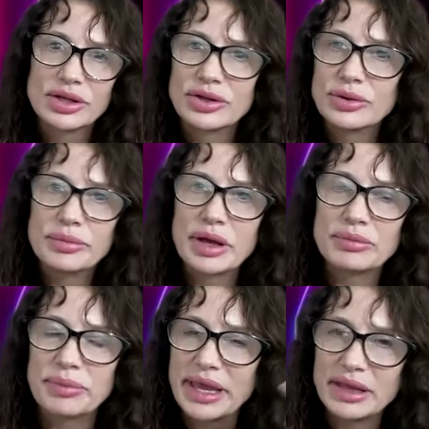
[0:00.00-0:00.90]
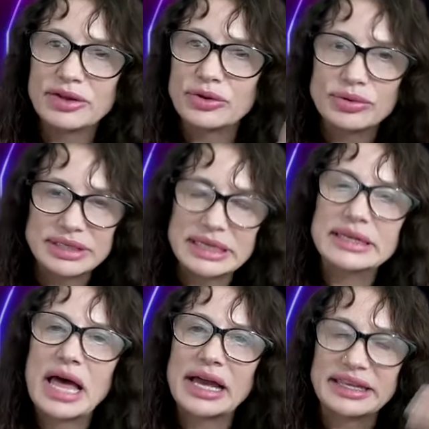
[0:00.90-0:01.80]
you did
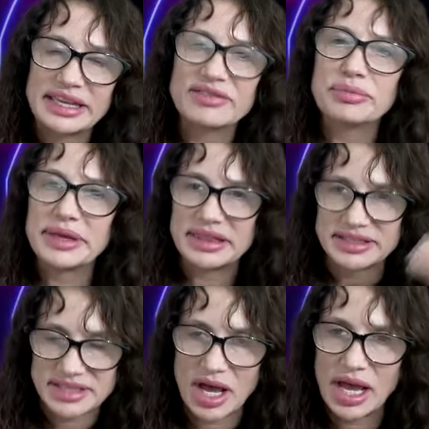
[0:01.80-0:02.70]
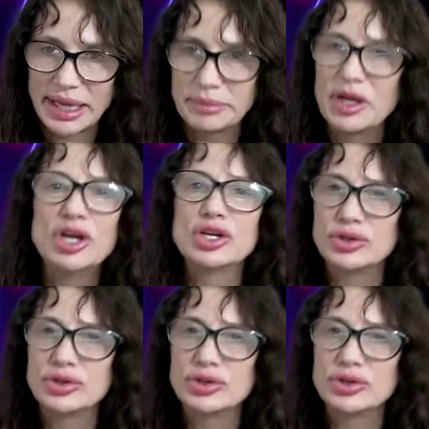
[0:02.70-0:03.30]
not give me the time.